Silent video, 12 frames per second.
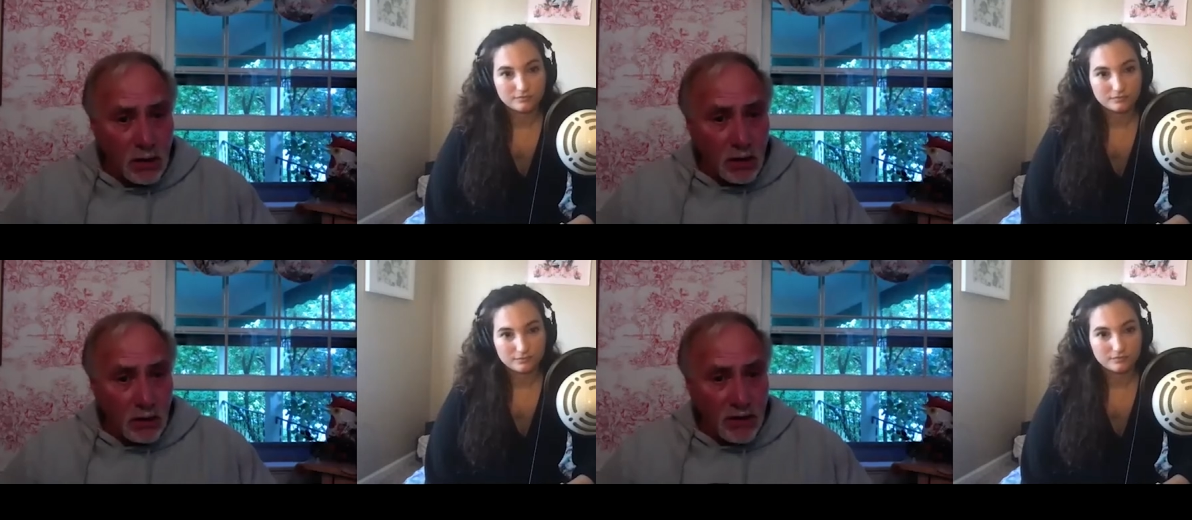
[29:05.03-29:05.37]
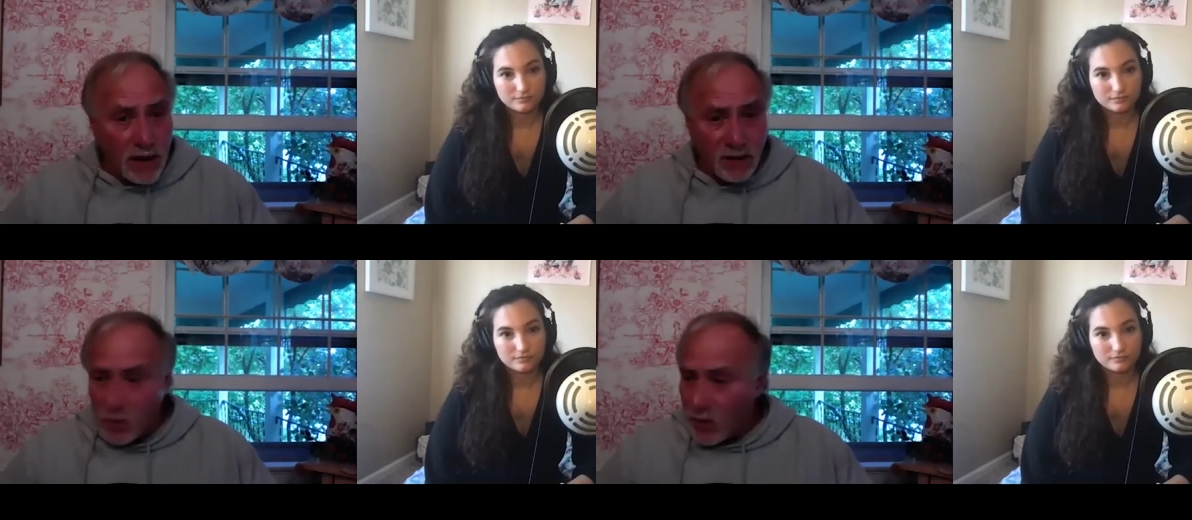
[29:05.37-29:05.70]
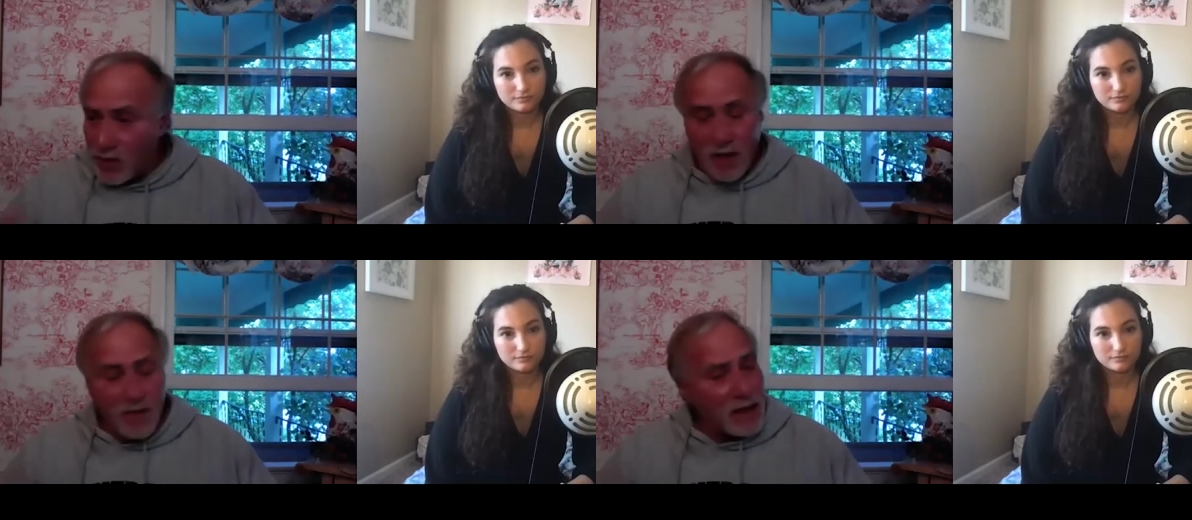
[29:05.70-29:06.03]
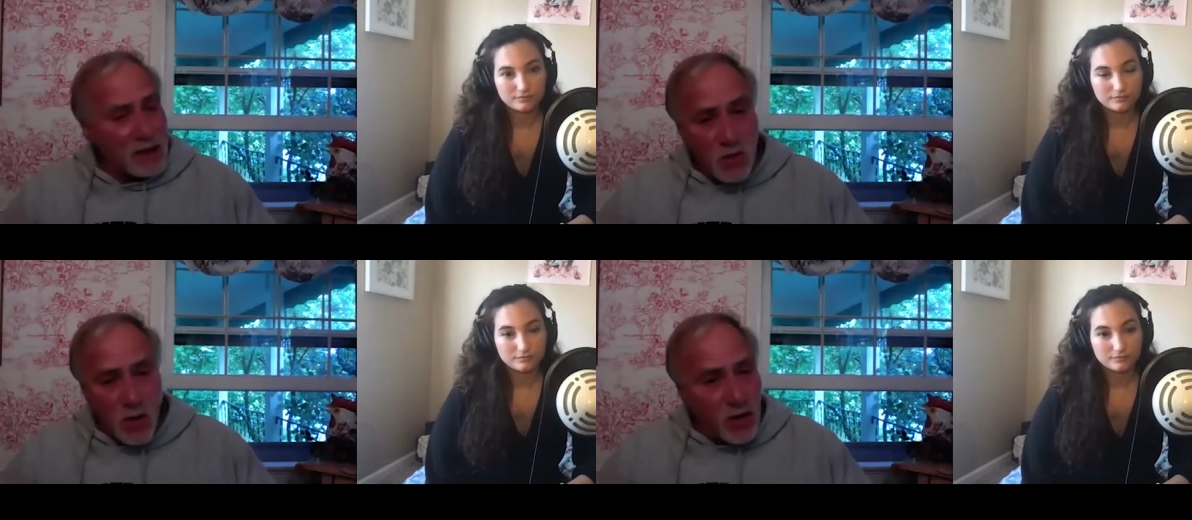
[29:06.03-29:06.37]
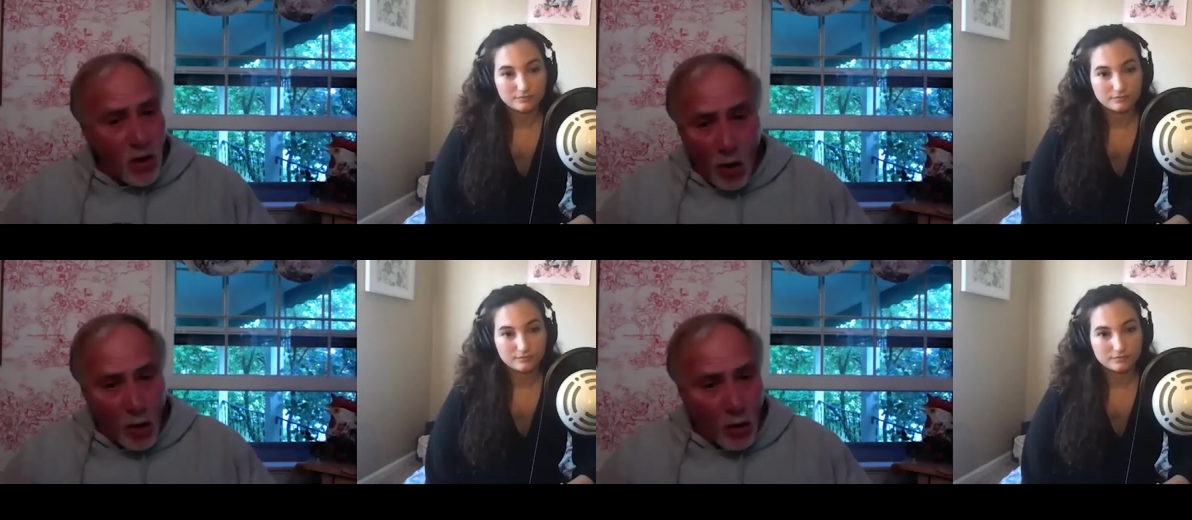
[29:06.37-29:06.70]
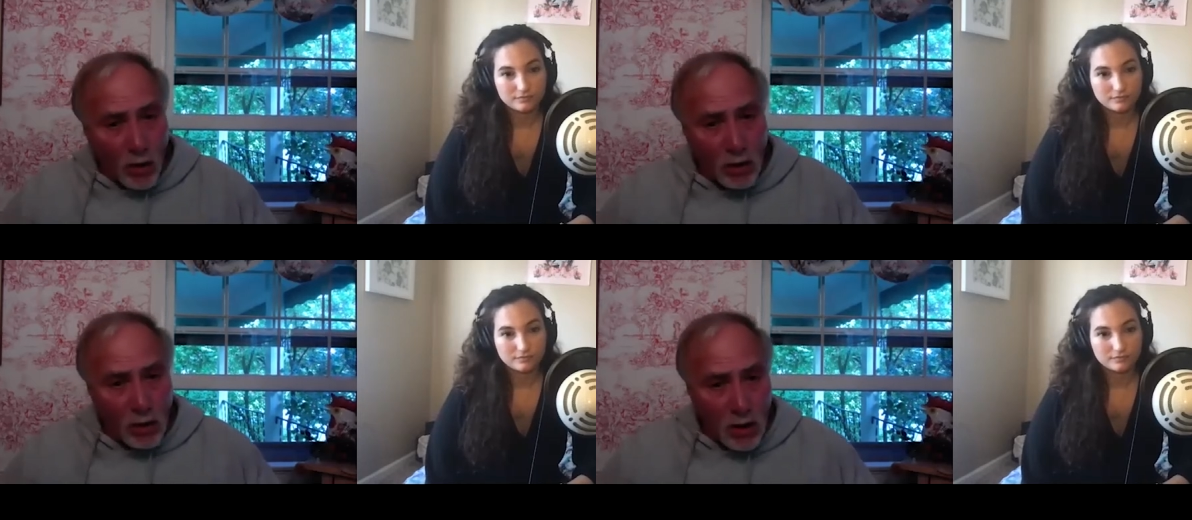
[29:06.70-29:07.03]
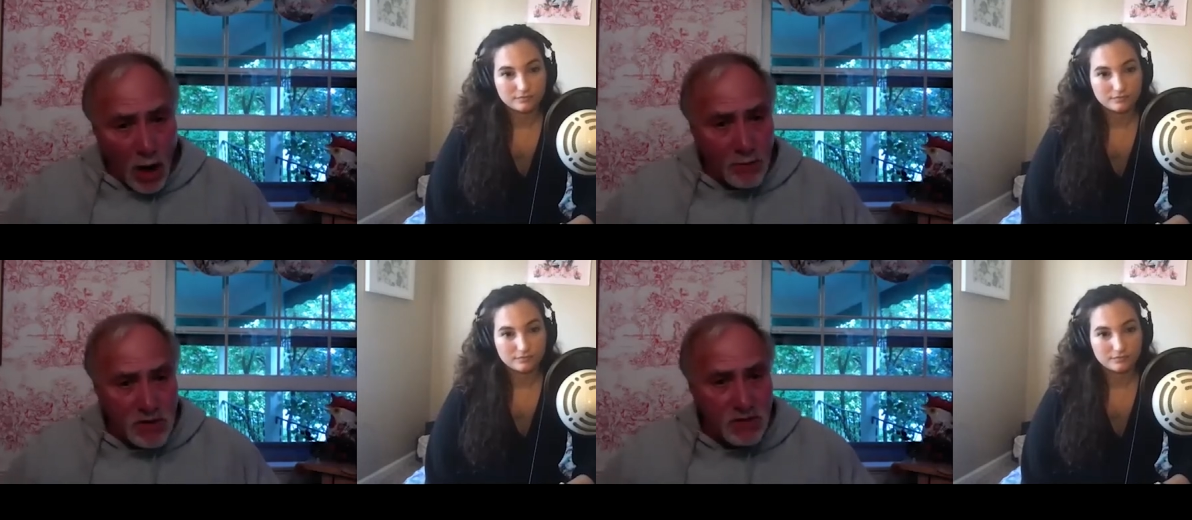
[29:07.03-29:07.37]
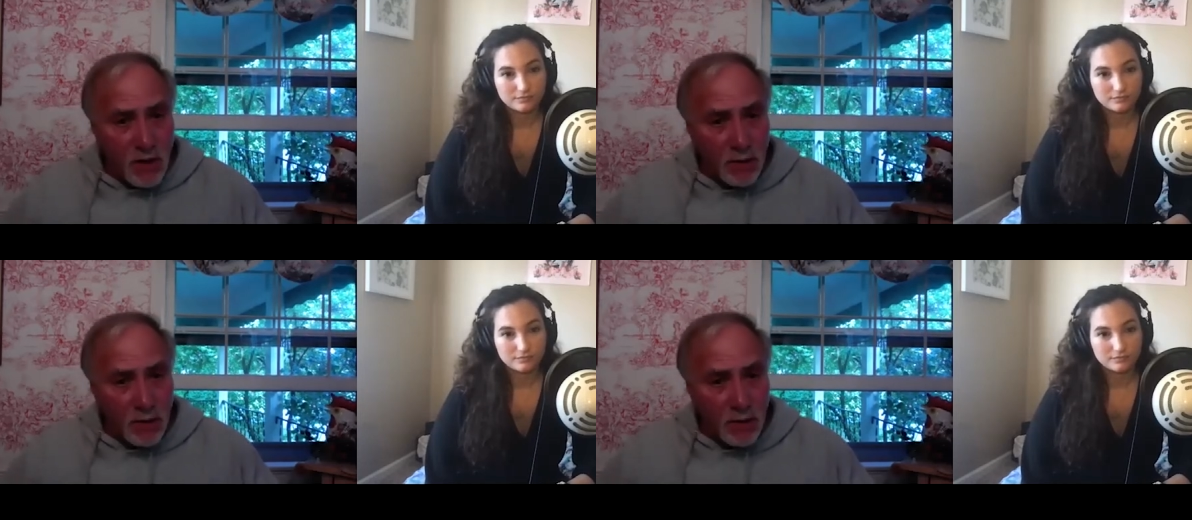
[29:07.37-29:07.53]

Speaker 1: that's where that's where the horror comes from.